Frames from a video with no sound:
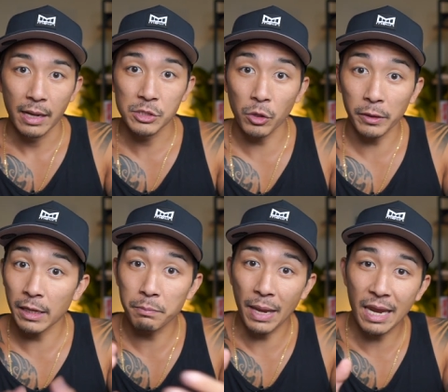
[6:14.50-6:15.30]
and start
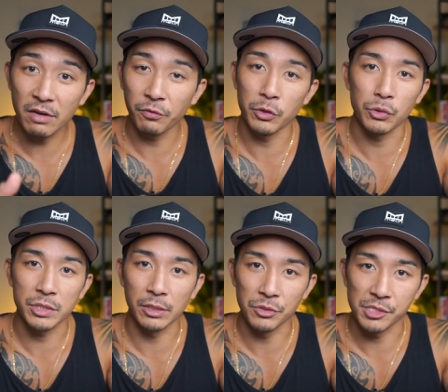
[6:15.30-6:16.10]
getting paid for your
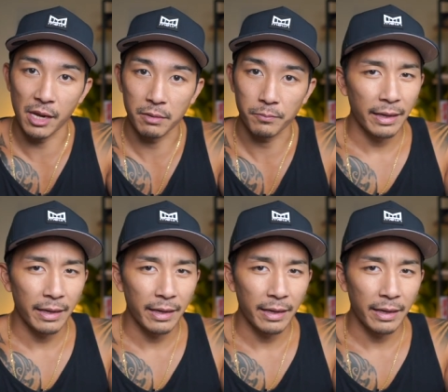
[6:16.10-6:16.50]
skill set.